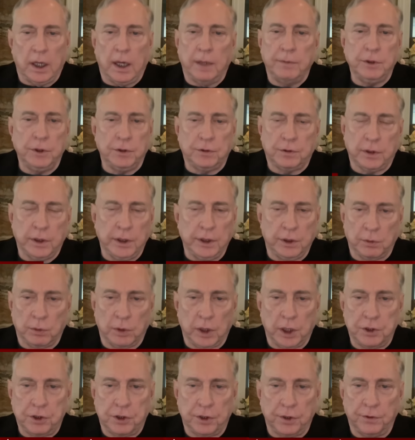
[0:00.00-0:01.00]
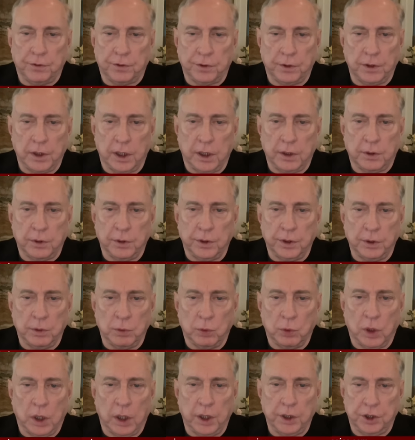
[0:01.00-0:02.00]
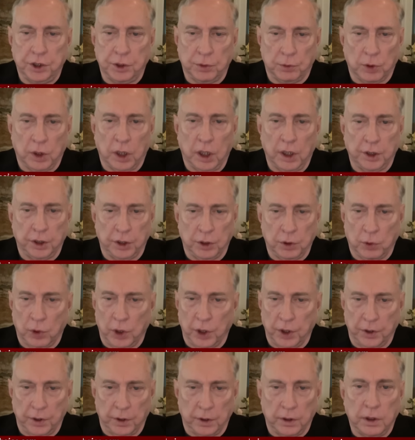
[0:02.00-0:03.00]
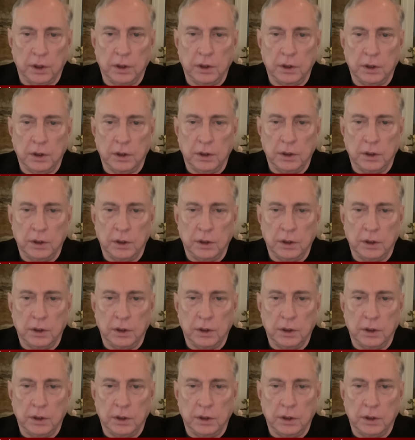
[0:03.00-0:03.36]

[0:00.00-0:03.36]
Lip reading: Obviously, the Russians are not going to watch Iran go under.